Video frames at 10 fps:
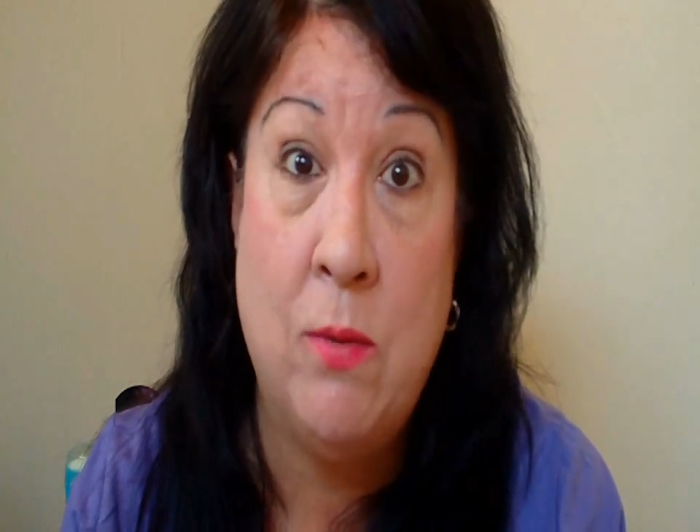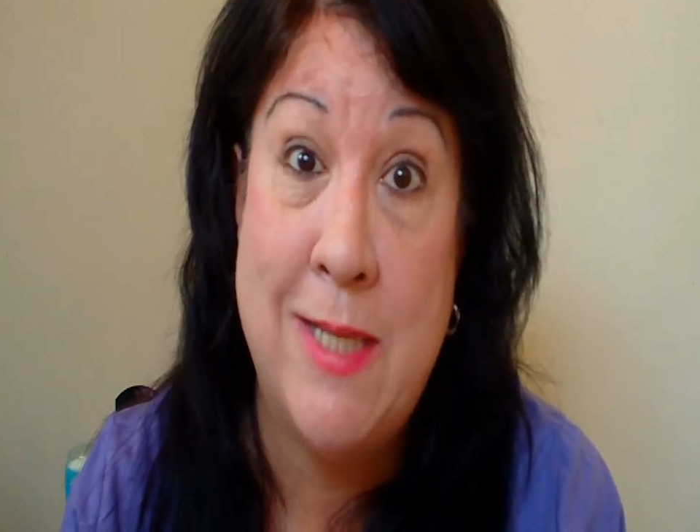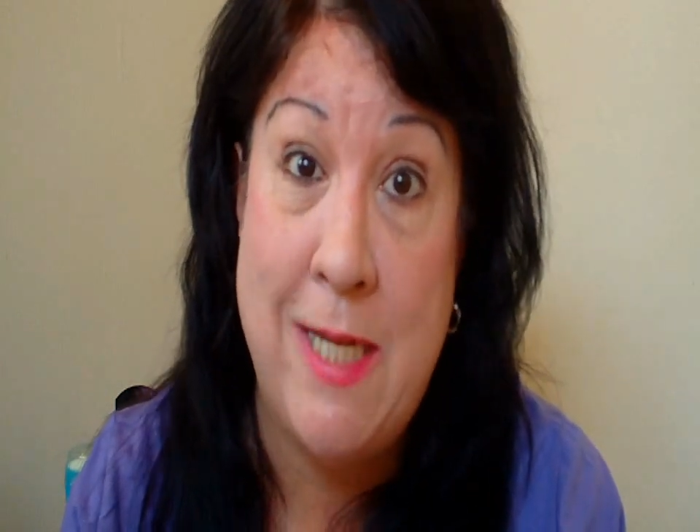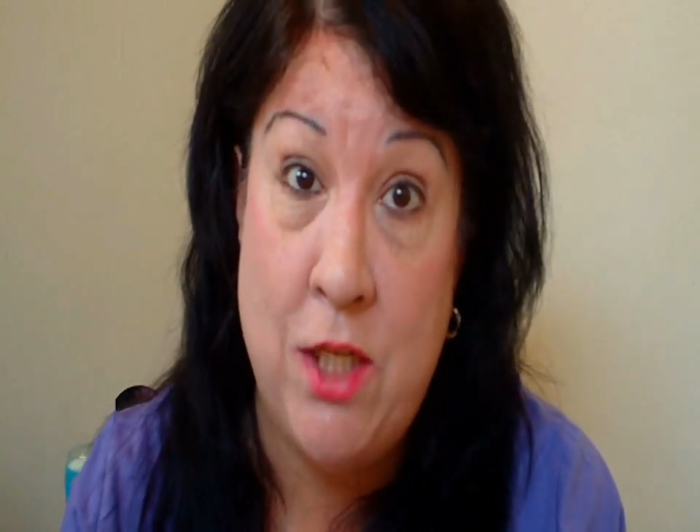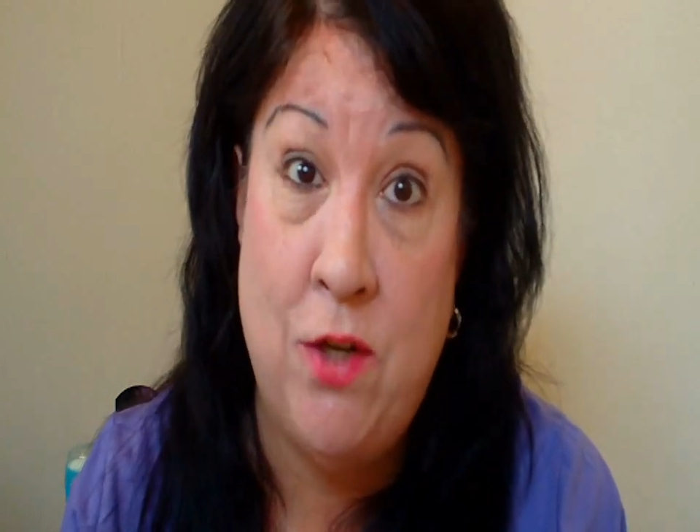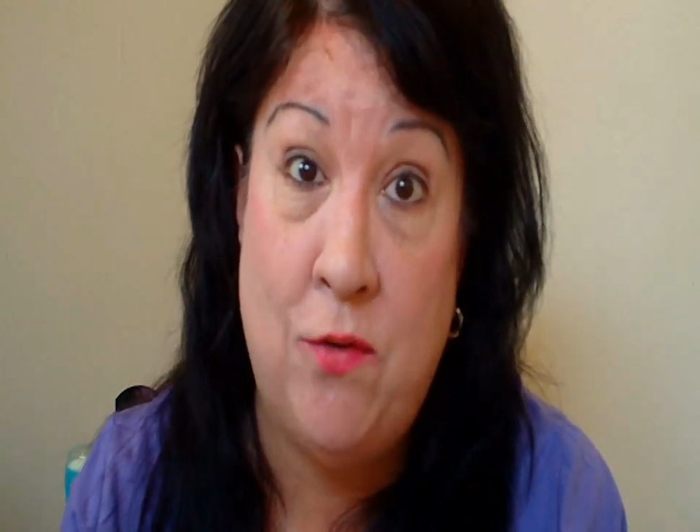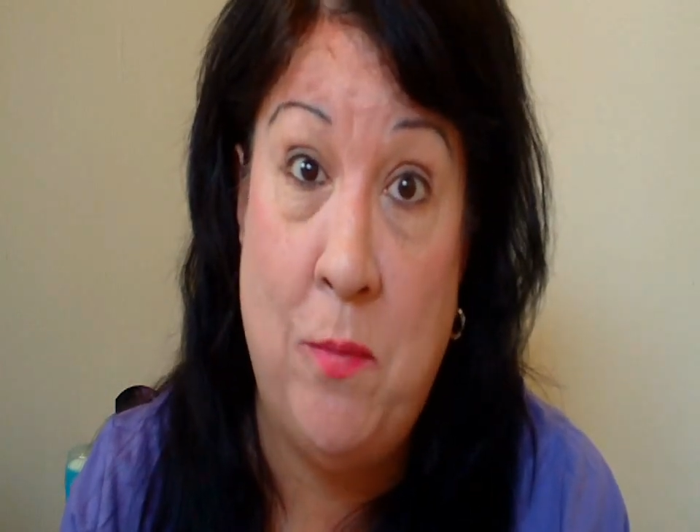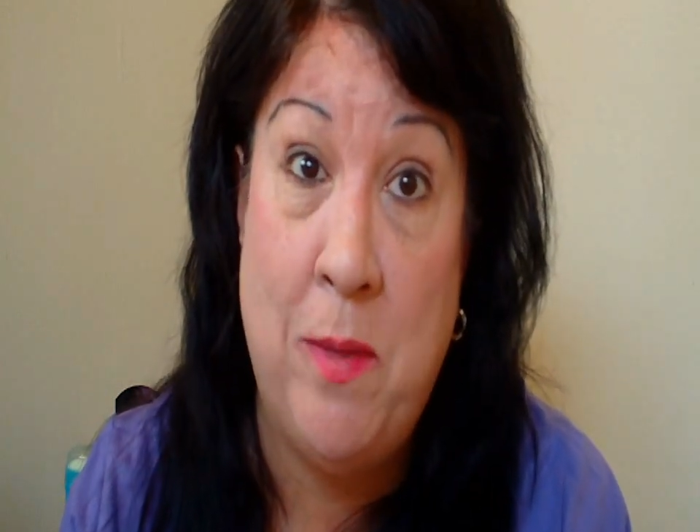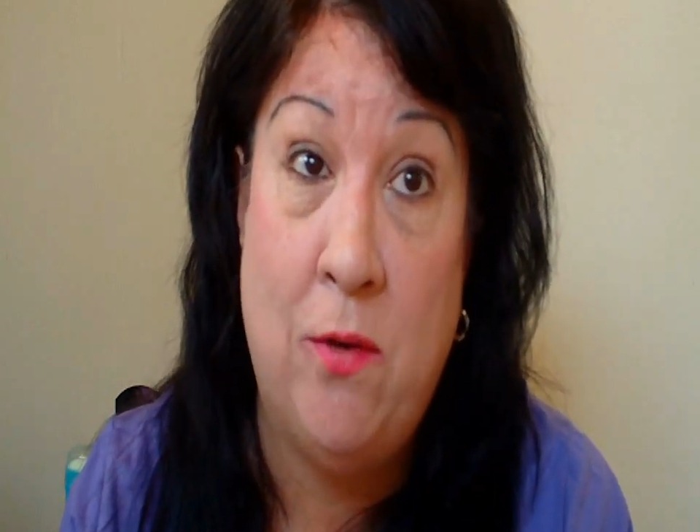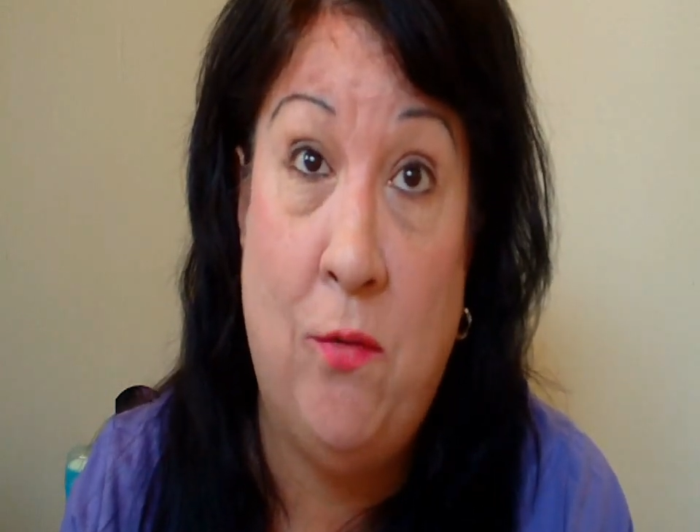It was easier
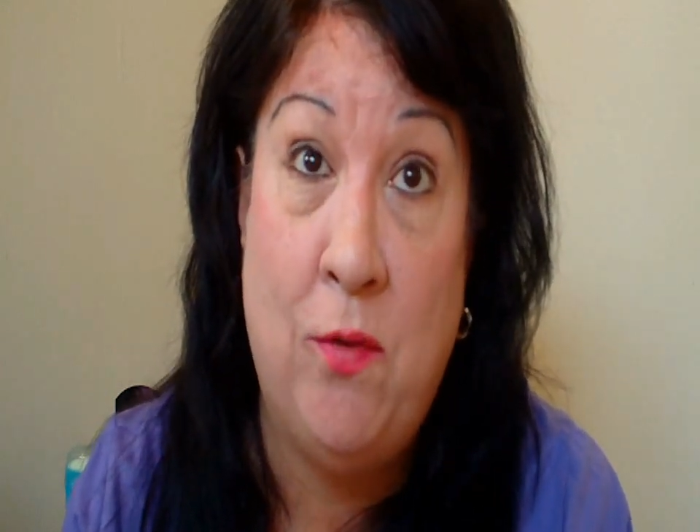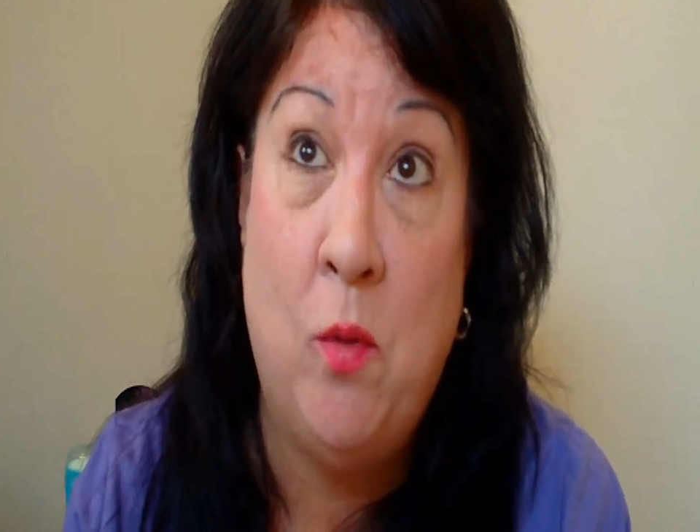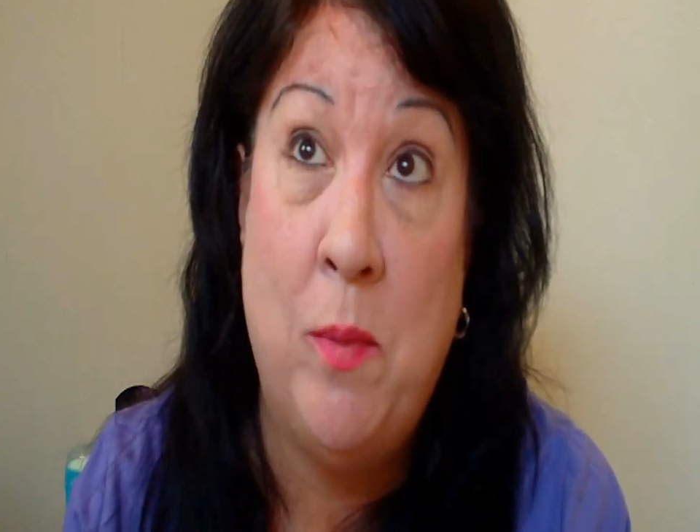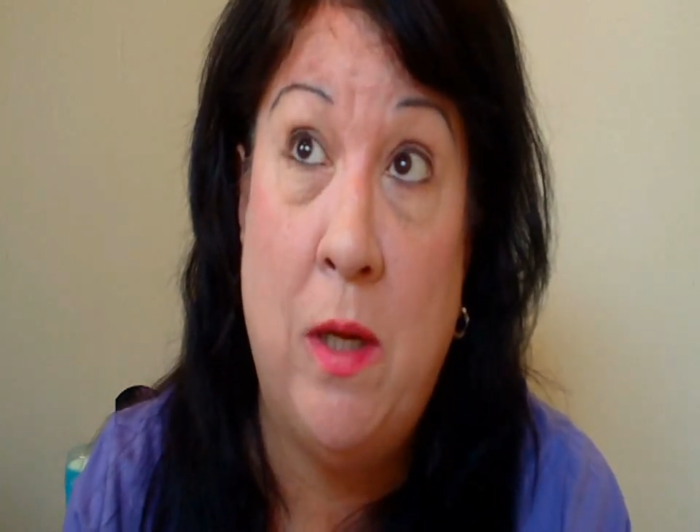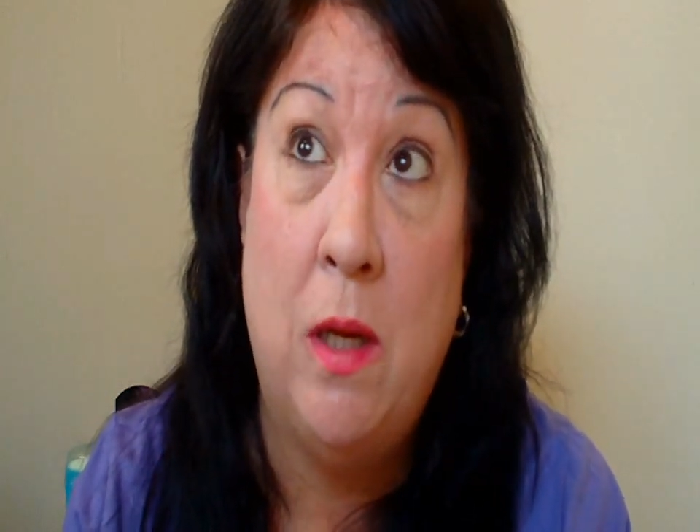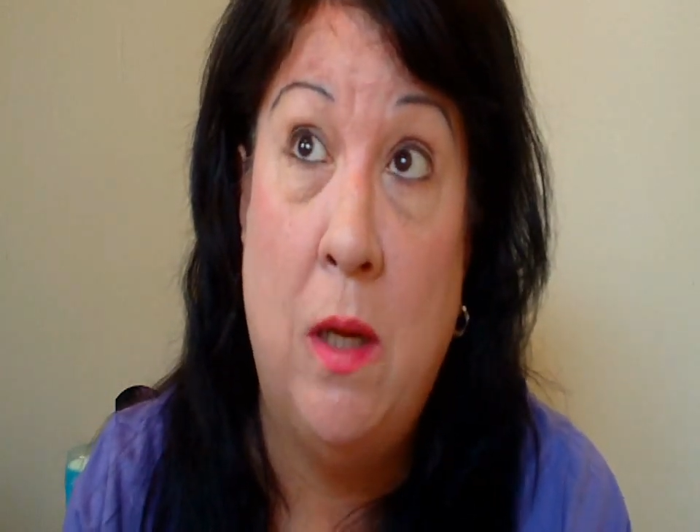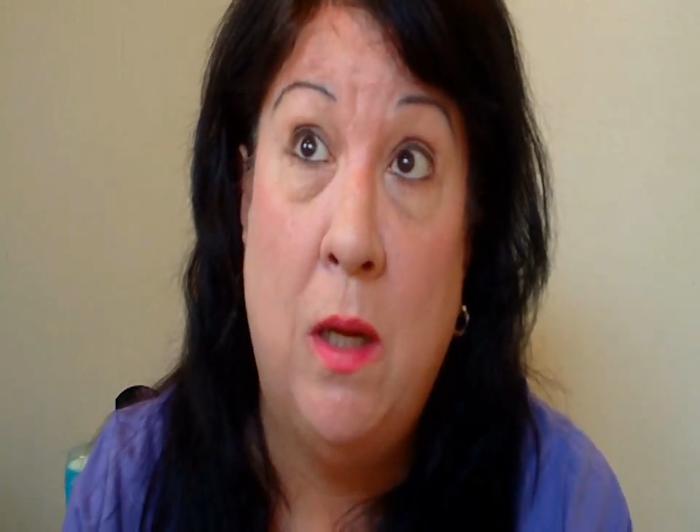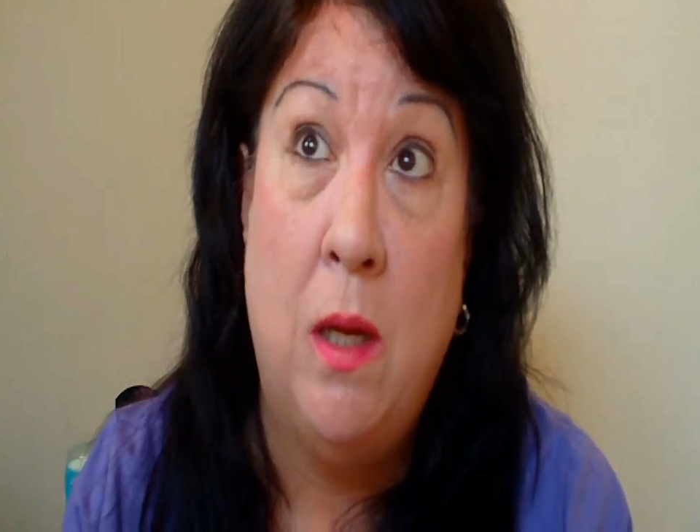for me to film it.